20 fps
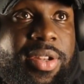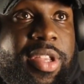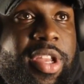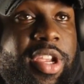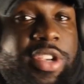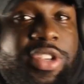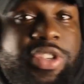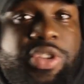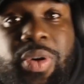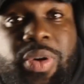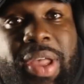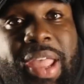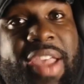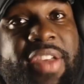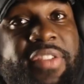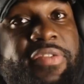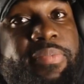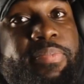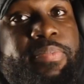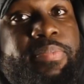There's no
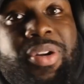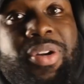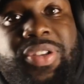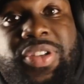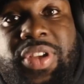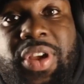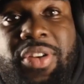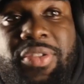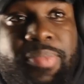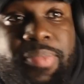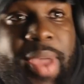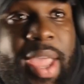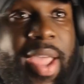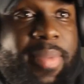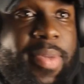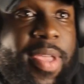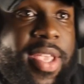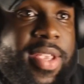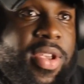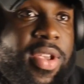if, buts, or
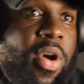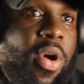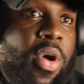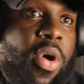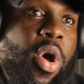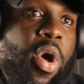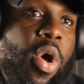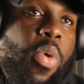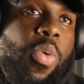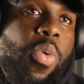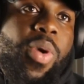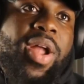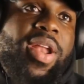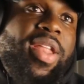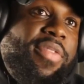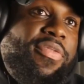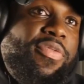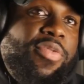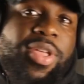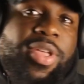maybes. Oh, what
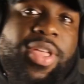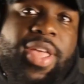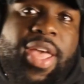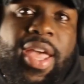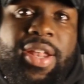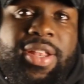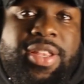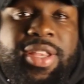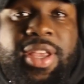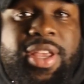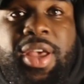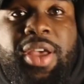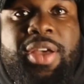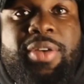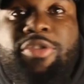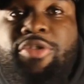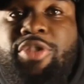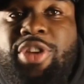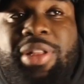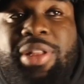if we get
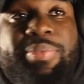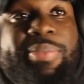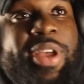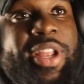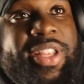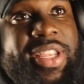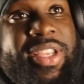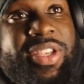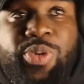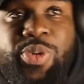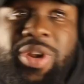Real Betis?